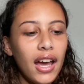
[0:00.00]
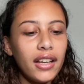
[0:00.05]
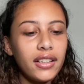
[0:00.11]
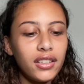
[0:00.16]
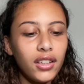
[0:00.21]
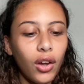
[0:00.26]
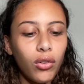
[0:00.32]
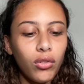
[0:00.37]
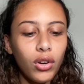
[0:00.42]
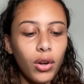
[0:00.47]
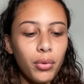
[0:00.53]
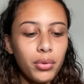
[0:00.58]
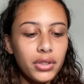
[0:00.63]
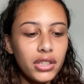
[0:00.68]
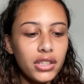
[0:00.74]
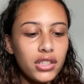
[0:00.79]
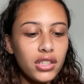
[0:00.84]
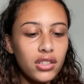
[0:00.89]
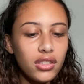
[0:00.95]
don't know what
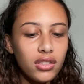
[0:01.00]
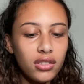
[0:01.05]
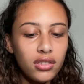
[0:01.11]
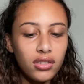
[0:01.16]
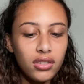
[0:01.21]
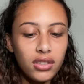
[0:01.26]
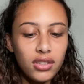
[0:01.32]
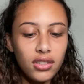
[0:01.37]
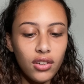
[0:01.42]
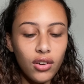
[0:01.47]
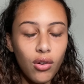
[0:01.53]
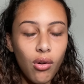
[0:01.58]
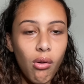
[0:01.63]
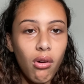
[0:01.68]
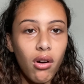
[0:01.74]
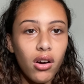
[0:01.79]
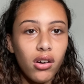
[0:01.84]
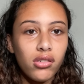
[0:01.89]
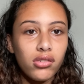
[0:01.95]
these these are
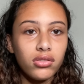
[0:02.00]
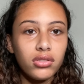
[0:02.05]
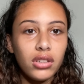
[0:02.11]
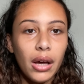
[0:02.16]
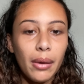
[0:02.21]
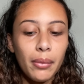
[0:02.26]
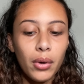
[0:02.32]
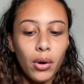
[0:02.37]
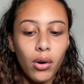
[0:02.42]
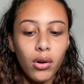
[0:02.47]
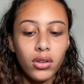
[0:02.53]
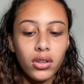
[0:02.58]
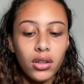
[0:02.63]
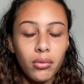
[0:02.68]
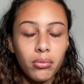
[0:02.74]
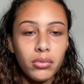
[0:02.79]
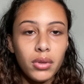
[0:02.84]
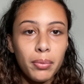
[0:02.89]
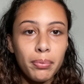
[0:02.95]
called. I'm gonna call
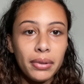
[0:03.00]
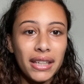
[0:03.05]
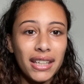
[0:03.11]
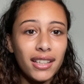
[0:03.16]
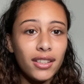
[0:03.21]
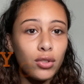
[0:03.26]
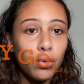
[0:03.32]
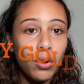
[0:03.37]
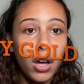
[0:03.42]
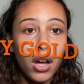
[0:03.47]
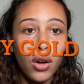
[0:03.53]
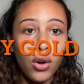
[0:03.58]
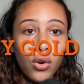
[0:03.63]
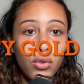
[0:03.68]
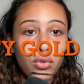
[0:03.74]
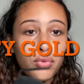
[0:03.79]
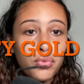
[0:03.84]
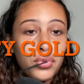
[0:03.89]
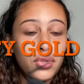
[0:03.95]
them the
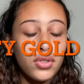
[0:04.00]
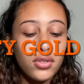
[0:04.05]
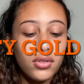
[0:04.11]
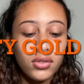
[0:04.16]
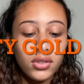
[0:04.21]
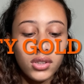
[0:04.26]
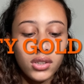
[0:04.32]
B12s.